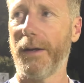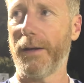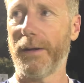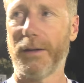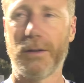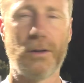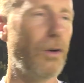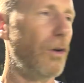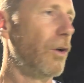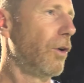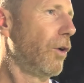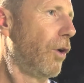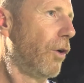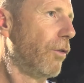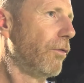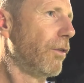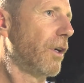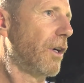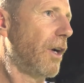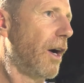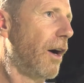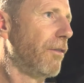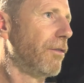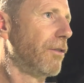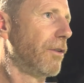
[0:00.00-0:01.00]
not a lot of
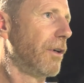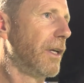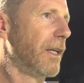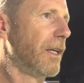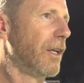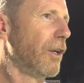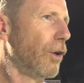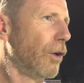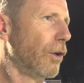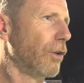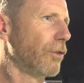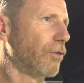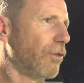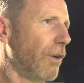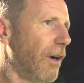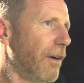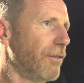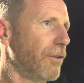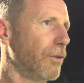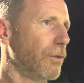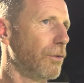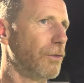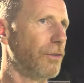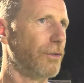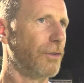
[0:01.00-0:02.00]
recovery and a lot of
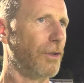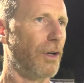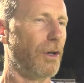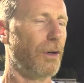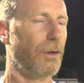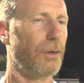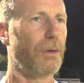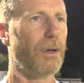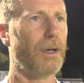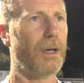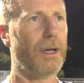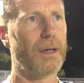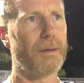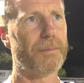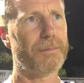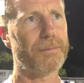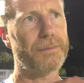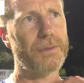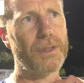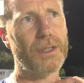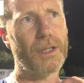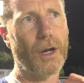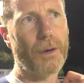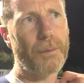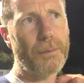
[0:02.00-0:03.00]
travel. So,
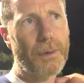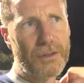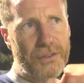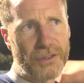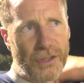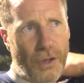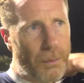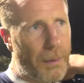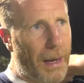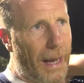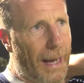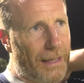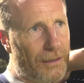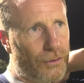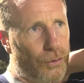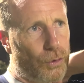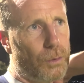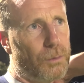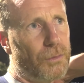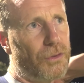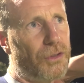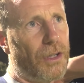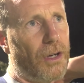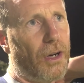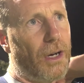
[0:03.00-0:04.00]
I tilt my hat to
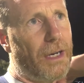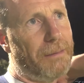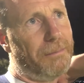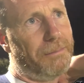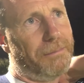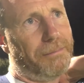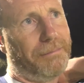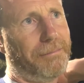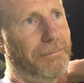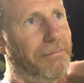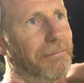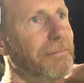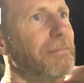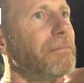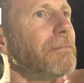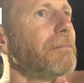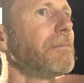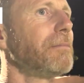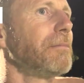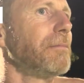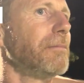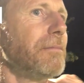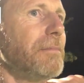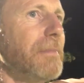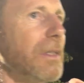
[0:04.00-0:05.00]
them tonight.
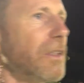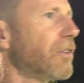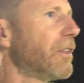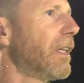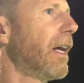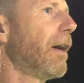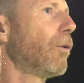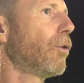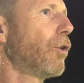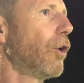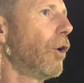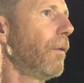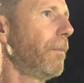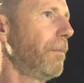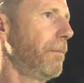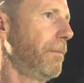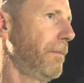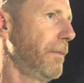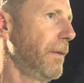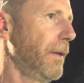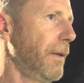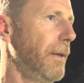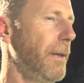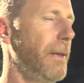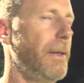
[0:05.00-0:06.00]
It's now gone.
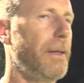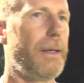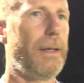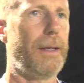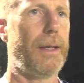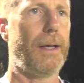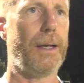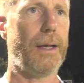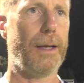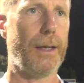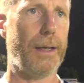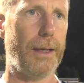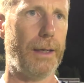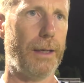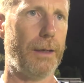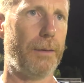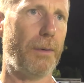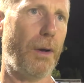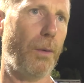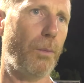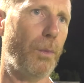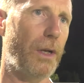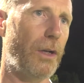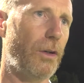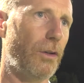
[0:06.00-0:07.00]

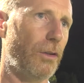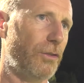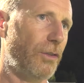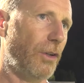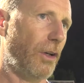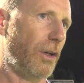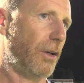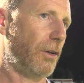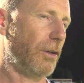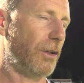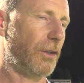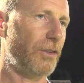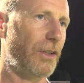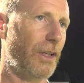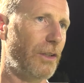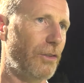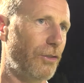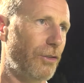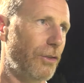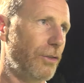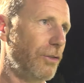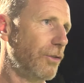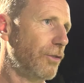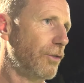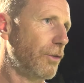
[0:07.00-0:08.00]
And we look, turn our
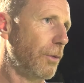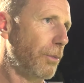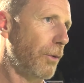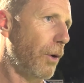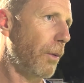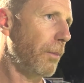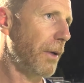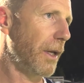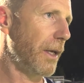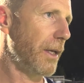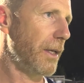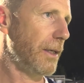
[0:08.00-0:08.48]
attentions to Bromley,